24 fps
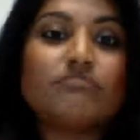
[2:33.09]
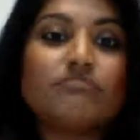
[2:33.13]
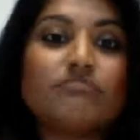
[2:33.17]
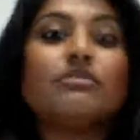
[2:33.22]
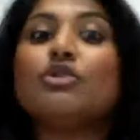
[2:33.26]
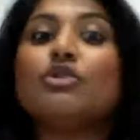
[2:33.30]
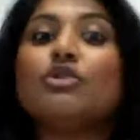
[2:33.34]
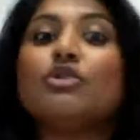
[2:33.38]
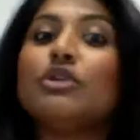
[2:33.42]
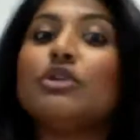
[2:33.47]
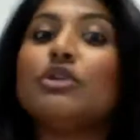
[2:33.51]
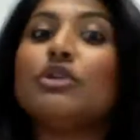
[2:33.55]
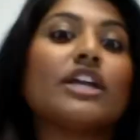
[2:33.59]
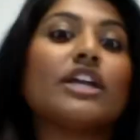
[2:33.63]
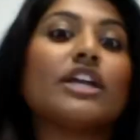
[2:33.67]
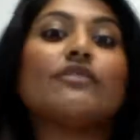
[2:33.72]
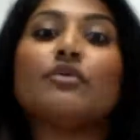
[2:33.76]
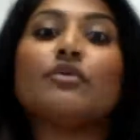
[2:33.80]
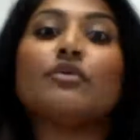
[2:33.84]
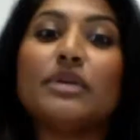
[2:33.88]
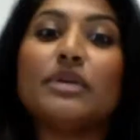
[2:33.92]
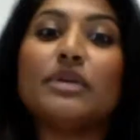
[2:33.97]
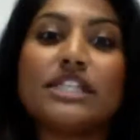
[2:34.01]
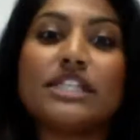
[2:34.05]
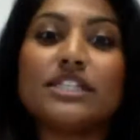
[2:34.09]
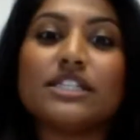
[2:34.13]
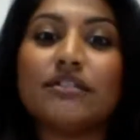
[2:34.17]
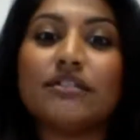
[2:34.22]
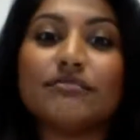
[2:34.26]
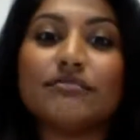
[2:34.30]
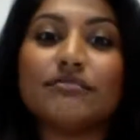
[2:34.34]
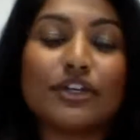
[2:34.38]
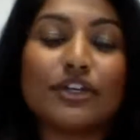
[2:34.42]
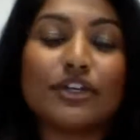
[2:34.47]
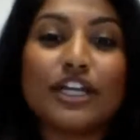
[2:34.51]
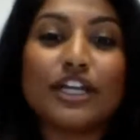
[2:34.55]
who are looking for pizza,
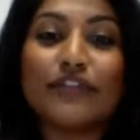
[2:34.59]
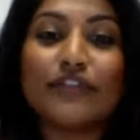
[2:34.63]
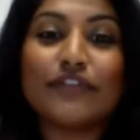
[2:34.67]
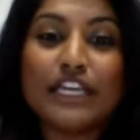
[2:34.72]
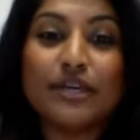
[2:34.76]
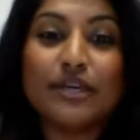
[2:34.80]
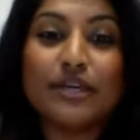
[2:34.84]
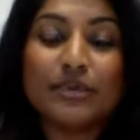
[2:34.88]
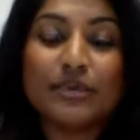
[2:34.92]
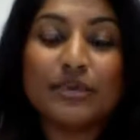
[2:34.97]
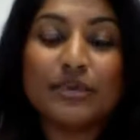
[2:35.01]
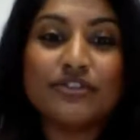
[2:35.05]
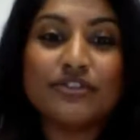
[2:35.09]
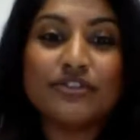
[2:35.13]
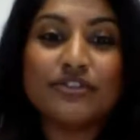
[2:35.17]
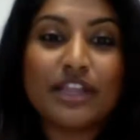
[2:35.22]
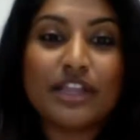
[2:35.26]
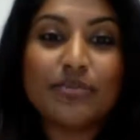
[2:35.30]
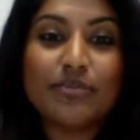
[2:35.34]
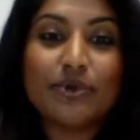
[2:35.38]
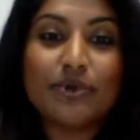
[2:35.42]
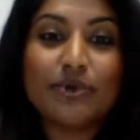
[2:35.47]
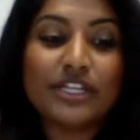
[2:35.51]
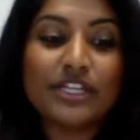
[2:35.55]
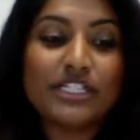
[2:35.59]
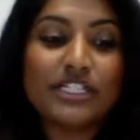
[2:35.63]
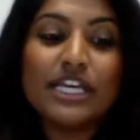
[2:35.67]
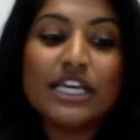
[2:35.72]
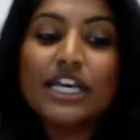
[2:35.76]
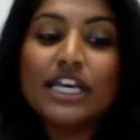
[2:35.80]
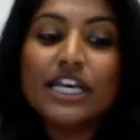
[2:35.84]
looking for eating pizza at that point.